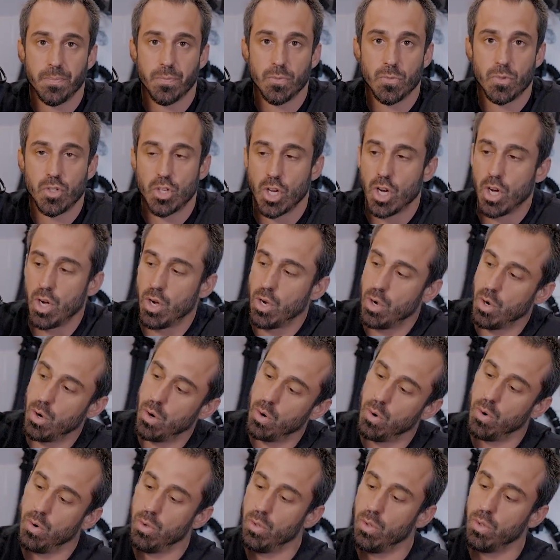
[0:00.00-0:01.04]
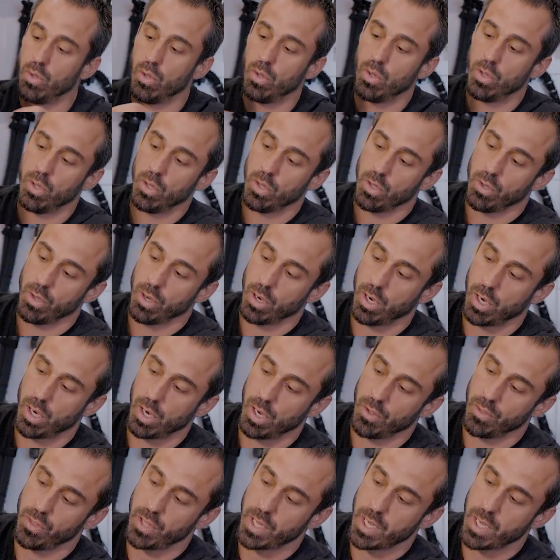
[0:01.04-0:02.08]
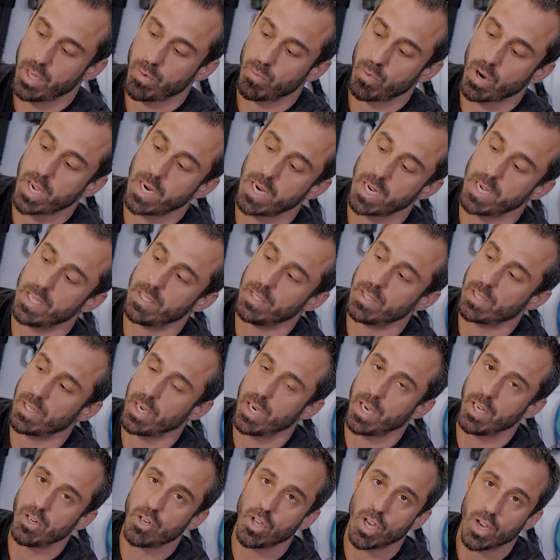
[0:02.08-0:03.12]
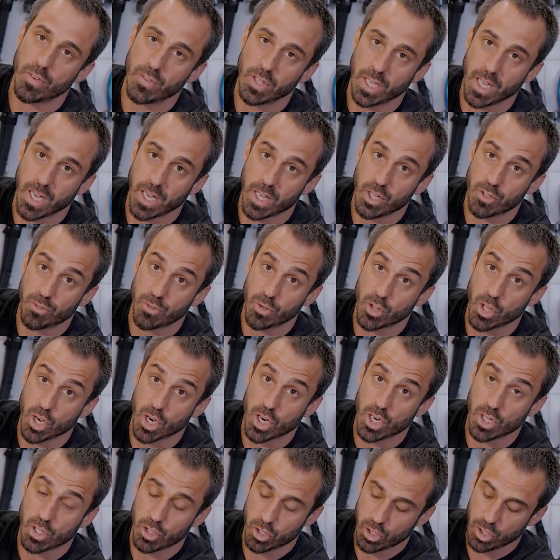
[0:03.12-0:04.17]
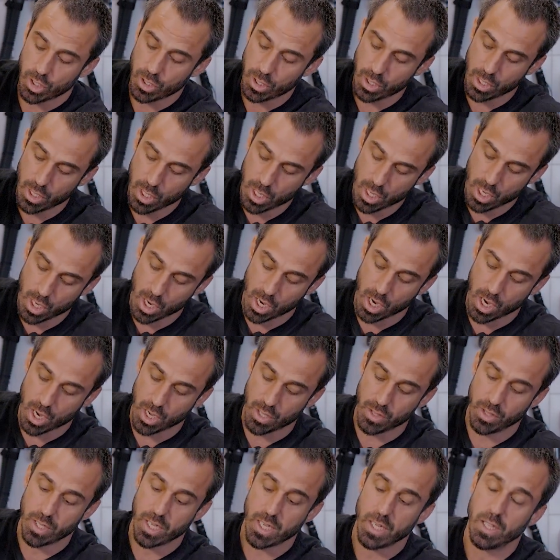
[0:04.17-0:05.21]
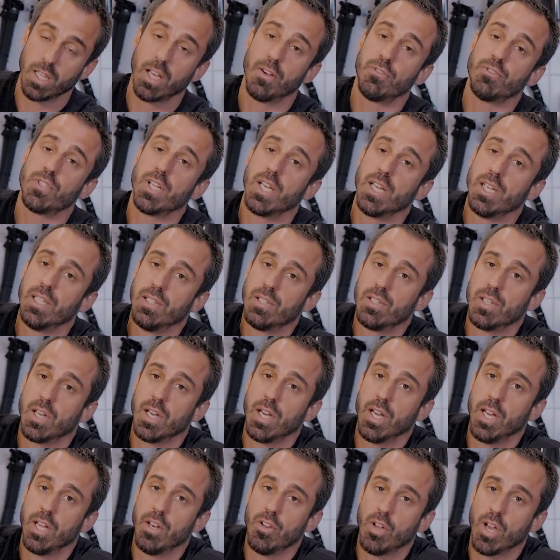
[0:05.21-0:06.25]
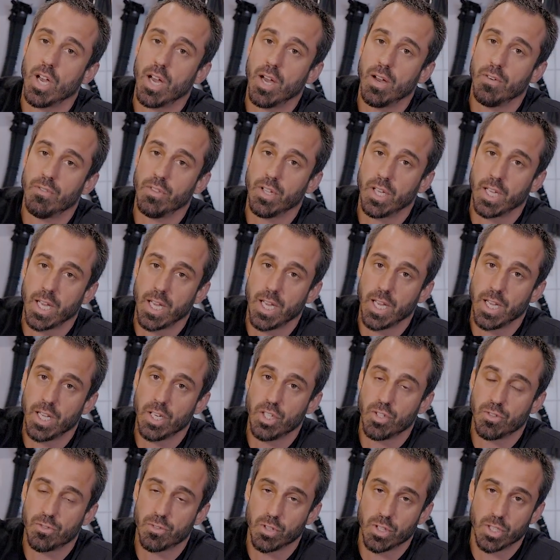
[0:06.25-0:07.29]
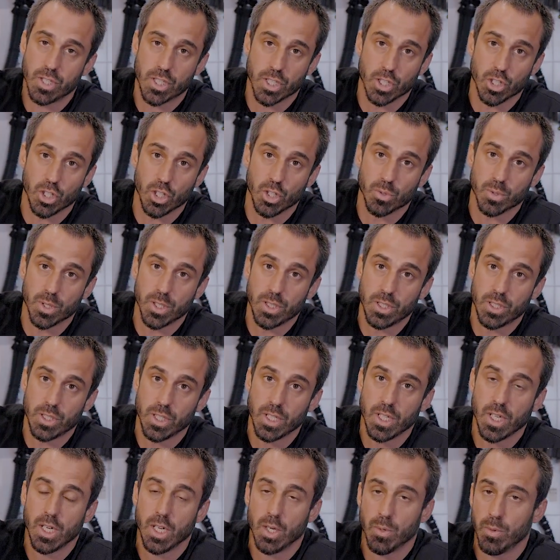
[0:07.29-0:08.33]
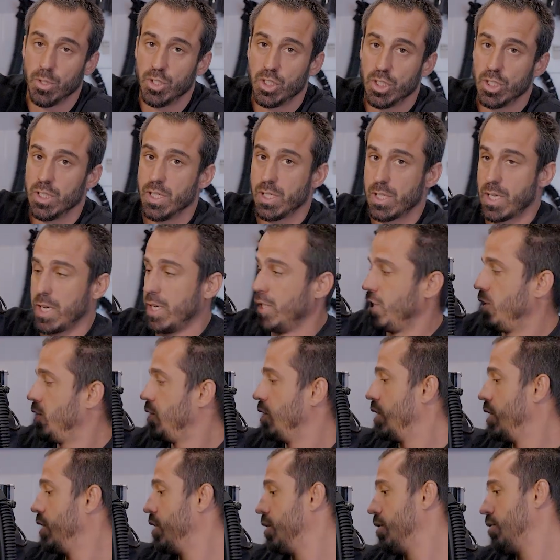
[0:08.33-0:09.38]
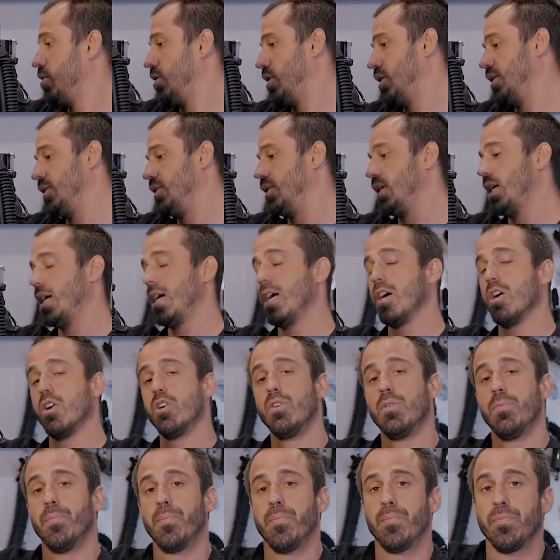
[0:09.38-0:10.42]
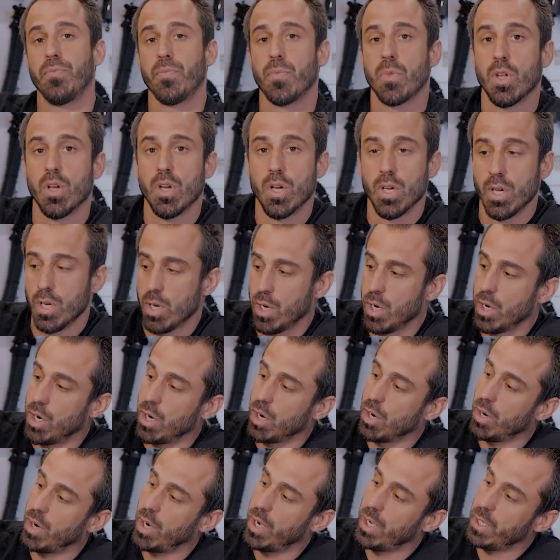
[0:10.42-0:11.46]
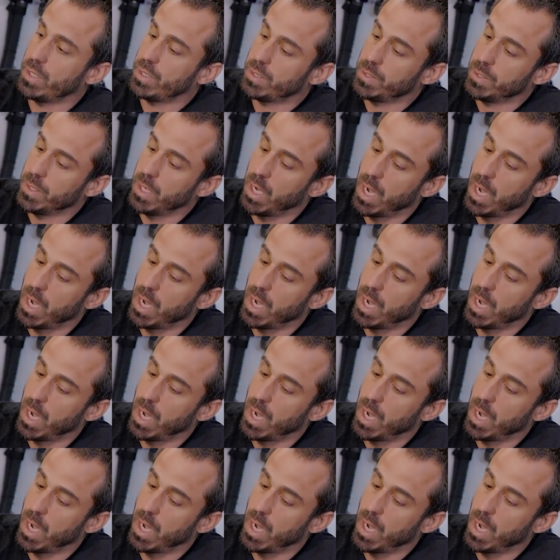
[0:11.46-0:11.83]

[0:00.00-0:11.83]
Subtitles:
So on the right-hand side, you have the gauge for the oxygen. On the left-hand side, you have the gauge for the diluent, which in this case is air. All right.